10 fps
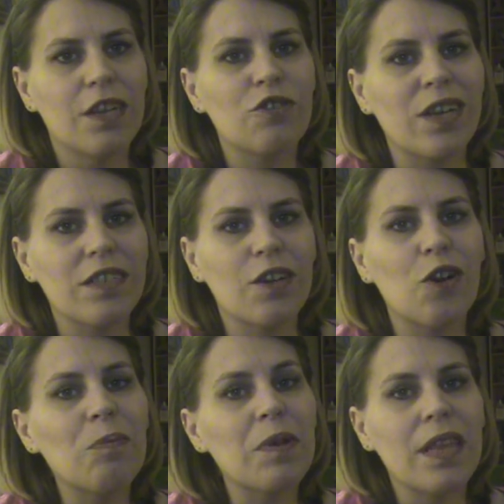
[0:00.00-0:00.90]
tried to
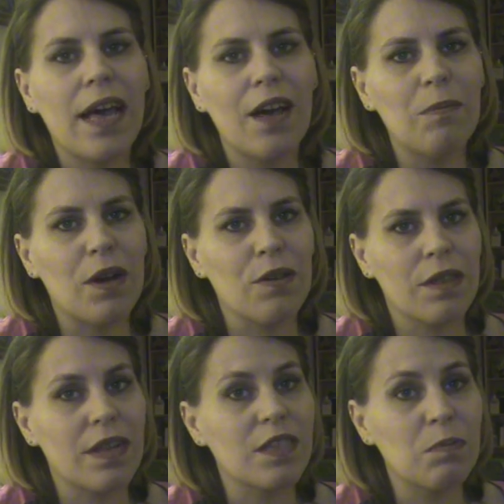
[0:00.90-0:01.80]
open the
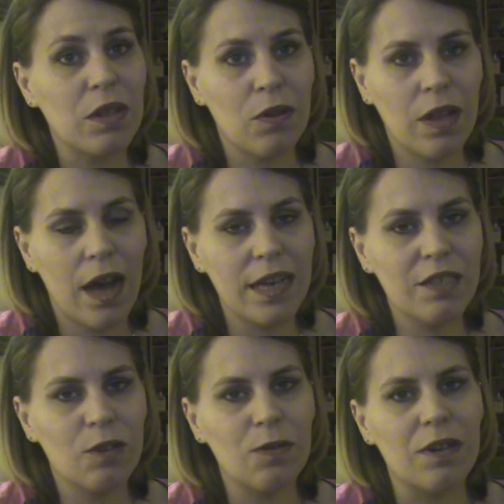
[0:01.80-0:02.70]
Hellmouth that's below the high
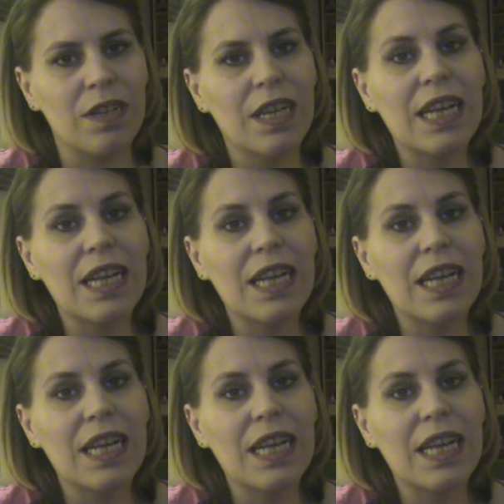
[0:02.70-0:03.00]
school.